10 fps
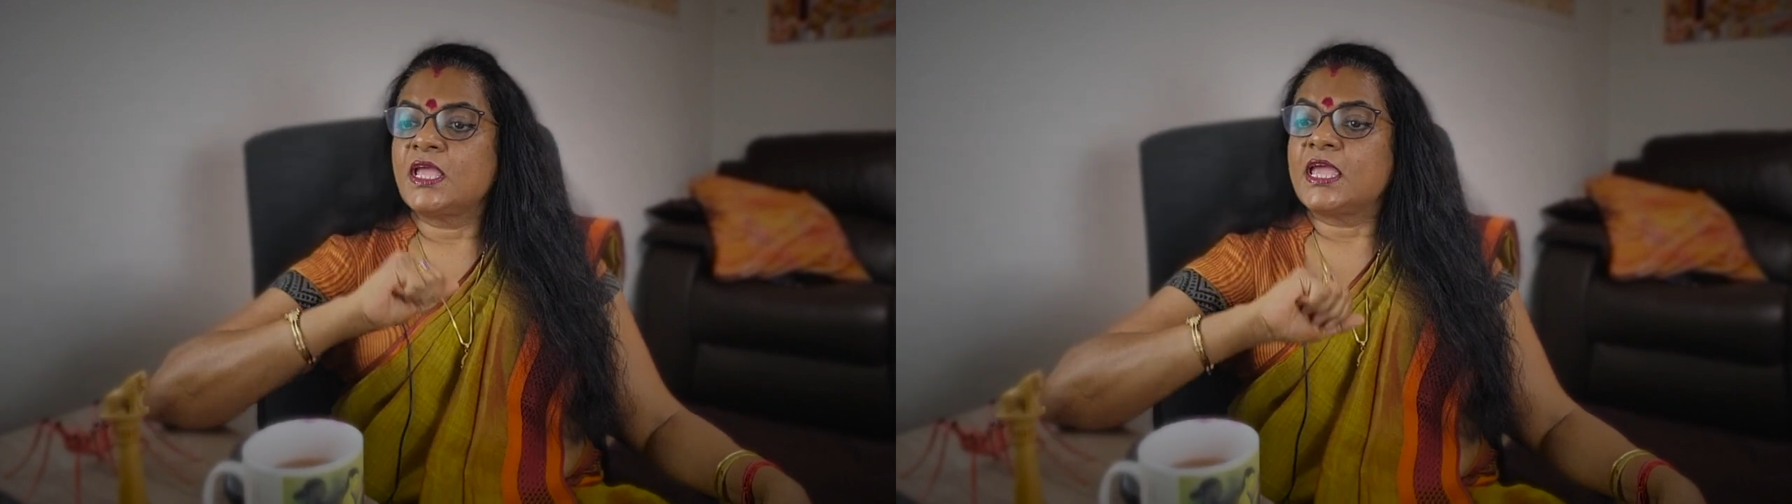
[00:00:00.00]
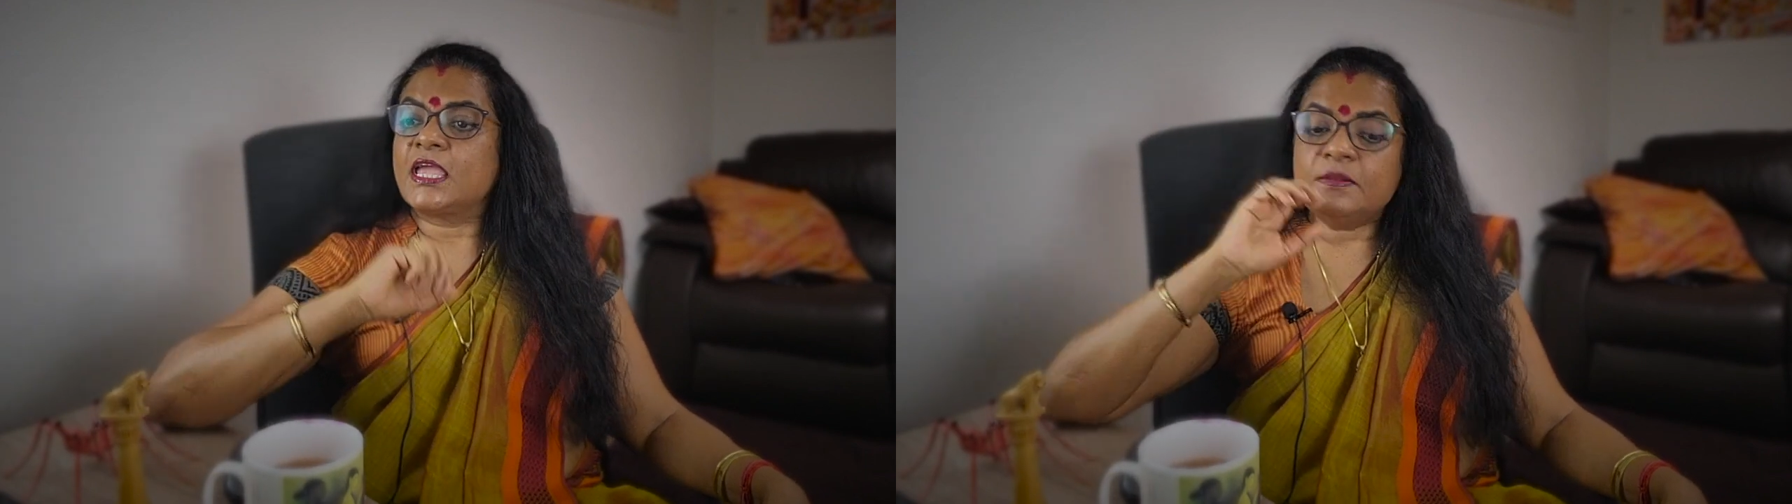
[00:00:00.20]

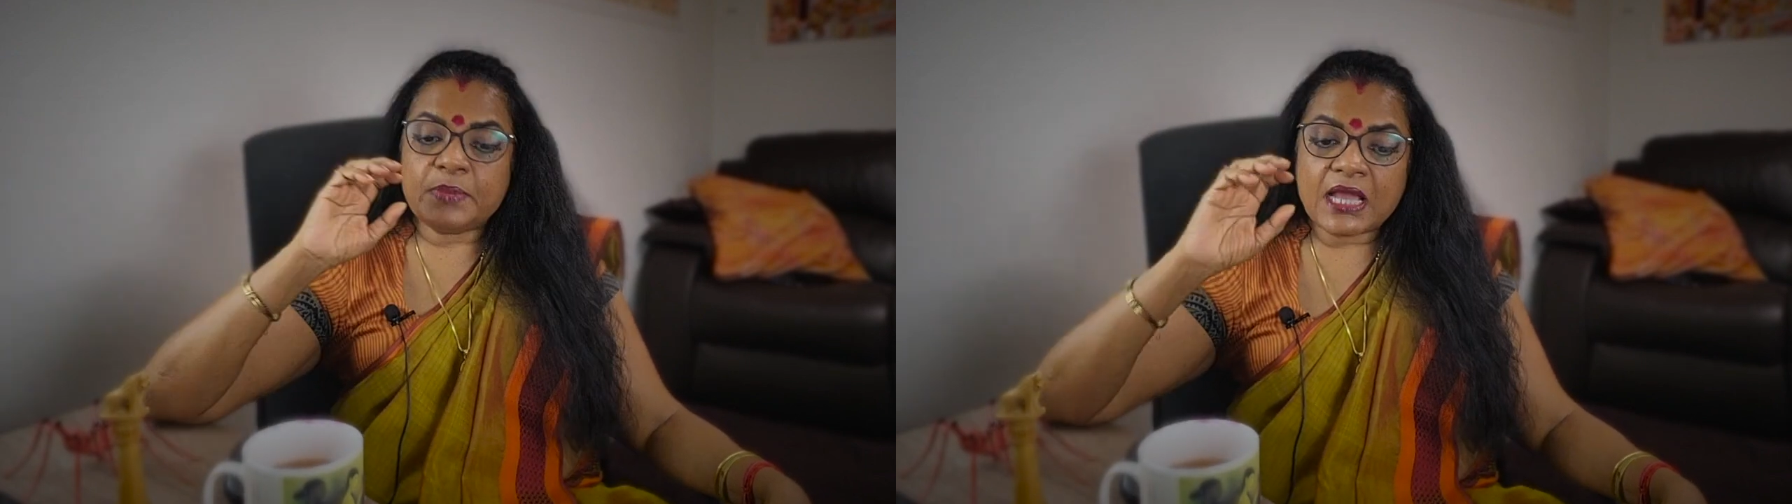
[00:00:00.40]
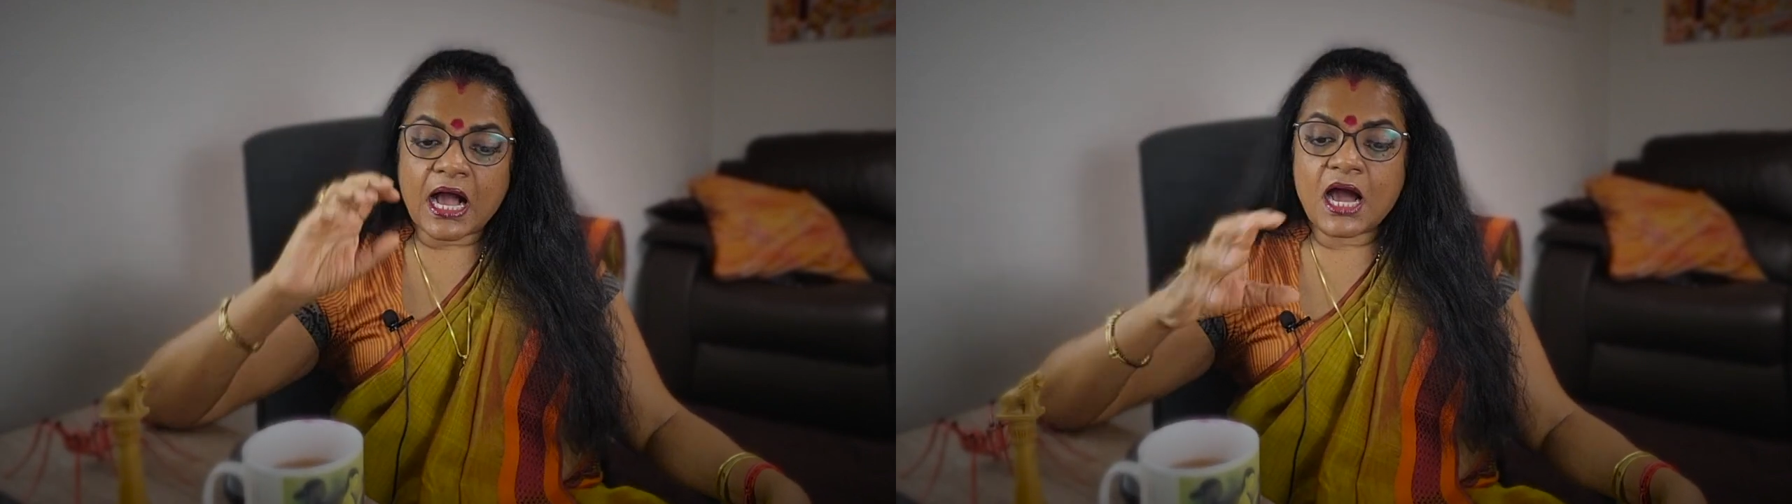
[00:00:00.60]
In
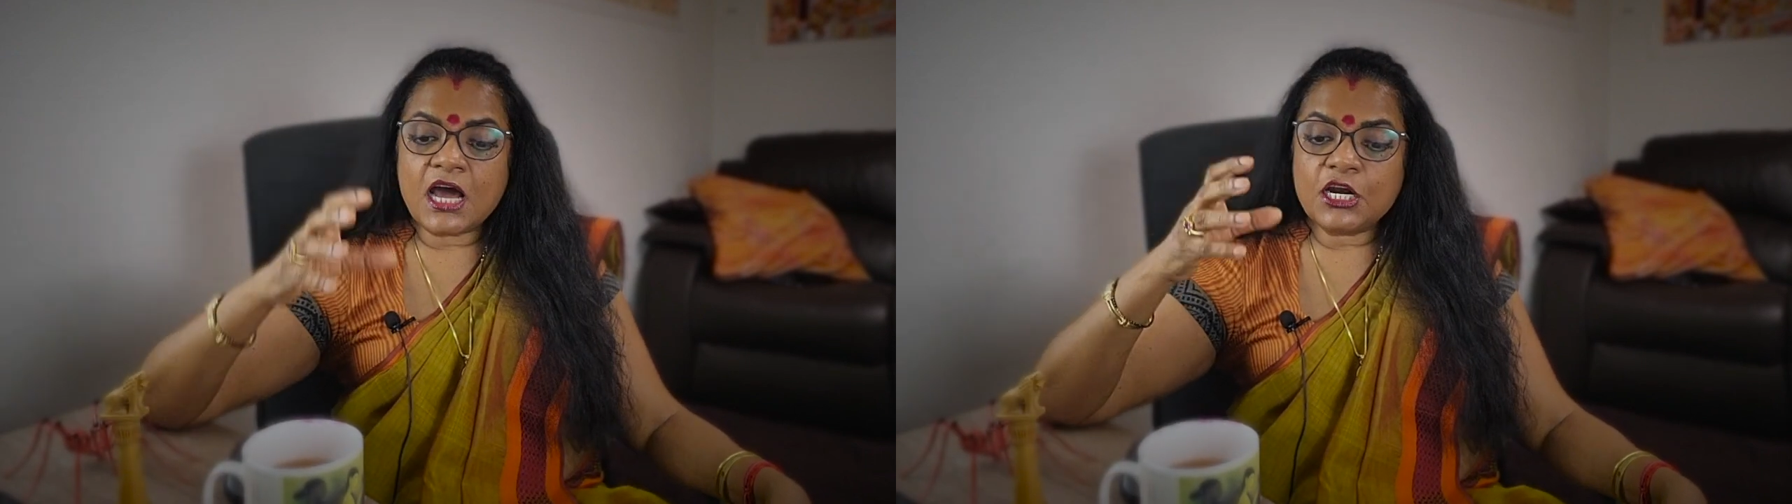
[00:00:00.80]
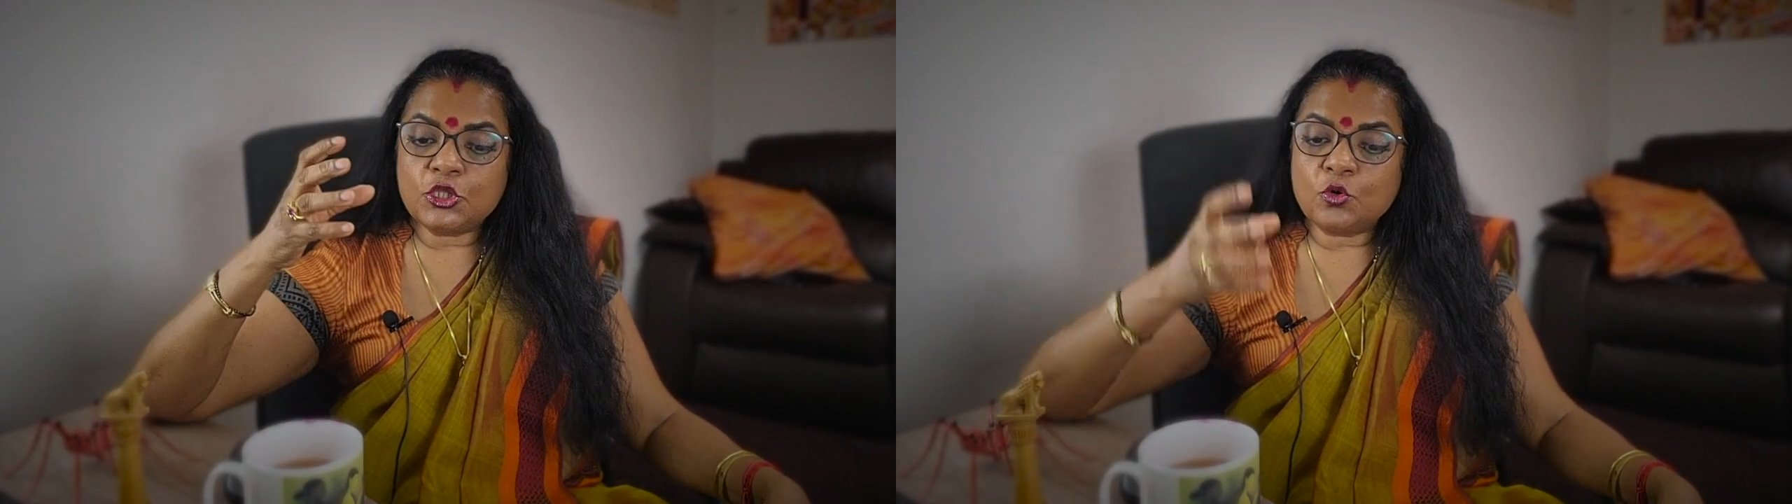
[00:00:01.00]

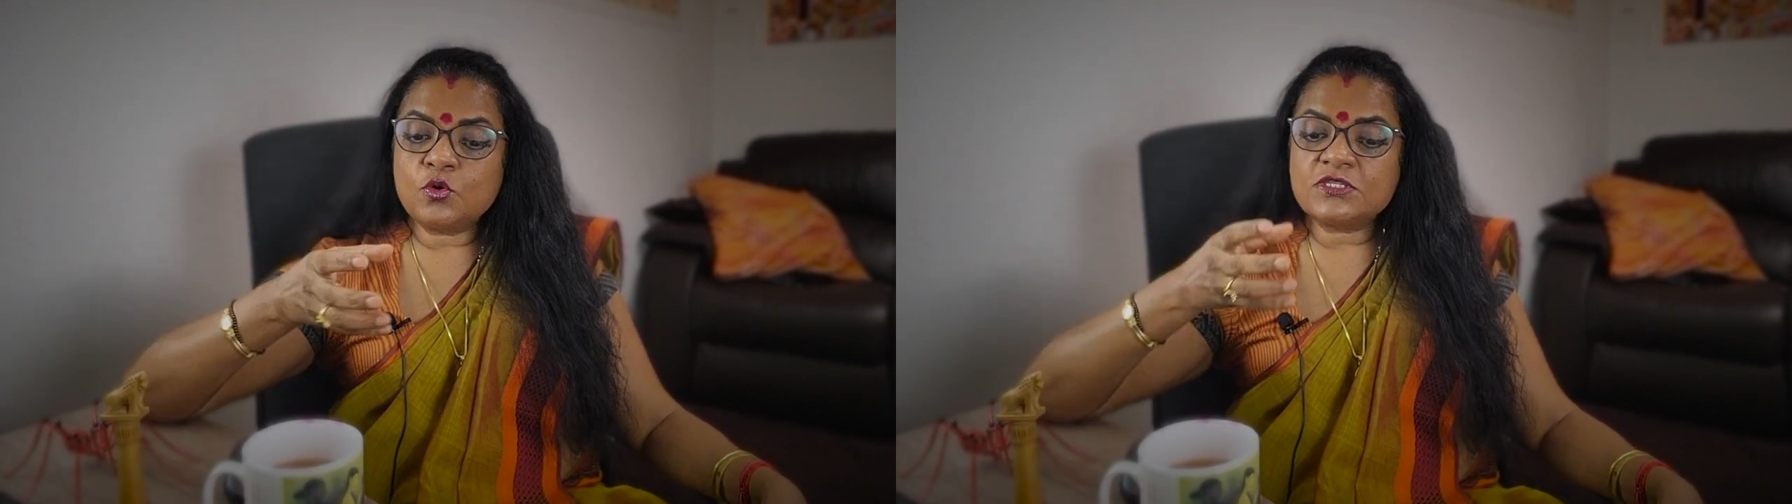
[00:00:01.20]
Bihar, those